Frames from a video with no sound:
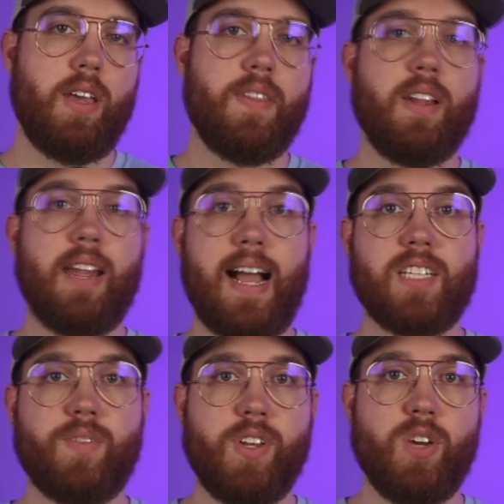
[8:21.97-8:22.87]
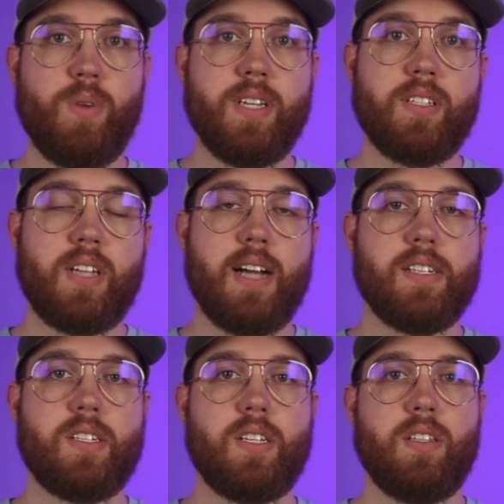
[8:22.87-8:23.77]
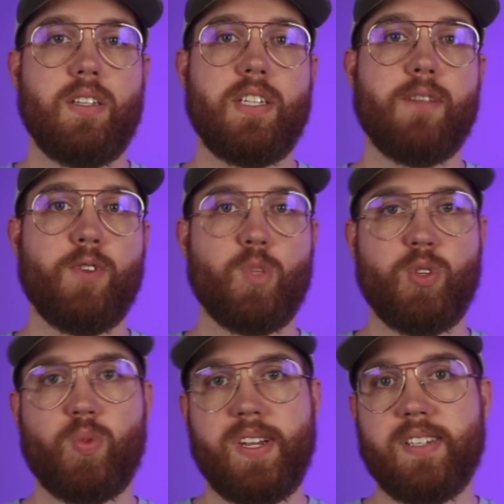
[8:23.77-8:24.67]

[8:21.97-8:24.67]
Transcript: In the last video, we discussed the difference between,